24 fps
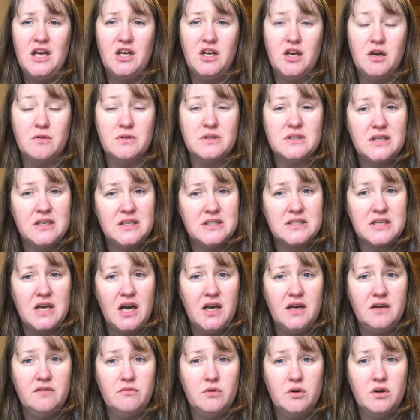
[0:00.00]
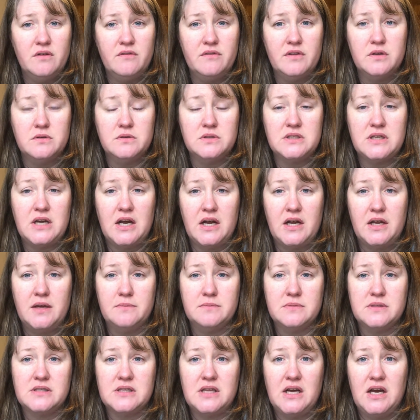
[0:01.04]
You know, it's kind of one of those
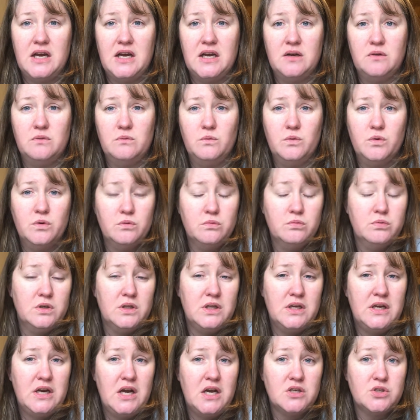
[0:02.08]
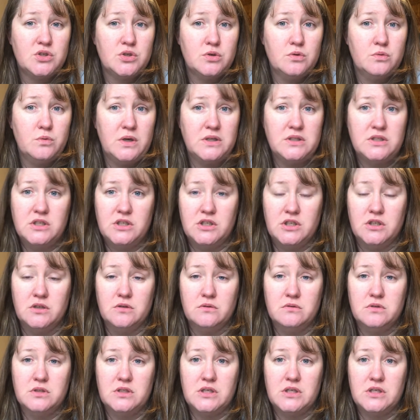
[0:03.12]
times that we're really not sure what to do.